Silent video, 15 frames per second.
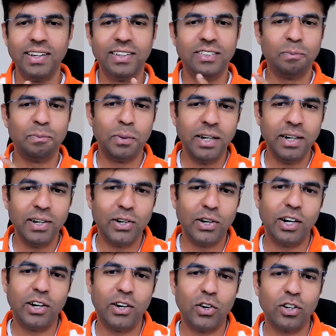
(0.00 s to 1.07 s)
Sprint
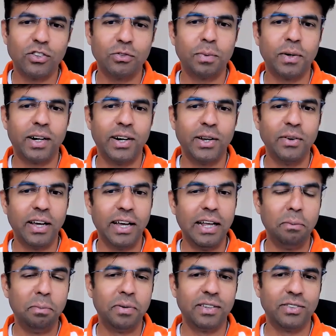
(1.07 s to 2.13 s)
retrospective
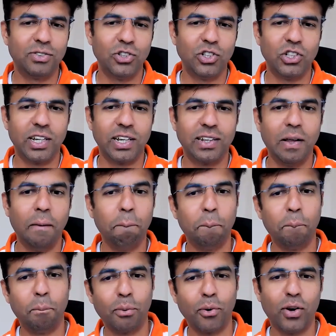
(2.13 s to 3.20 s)
helps us to check the
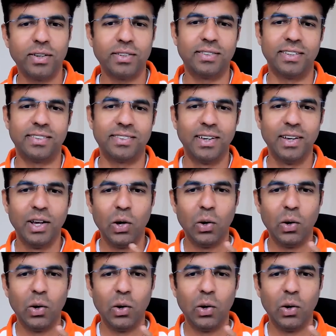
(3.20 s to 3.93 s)
process.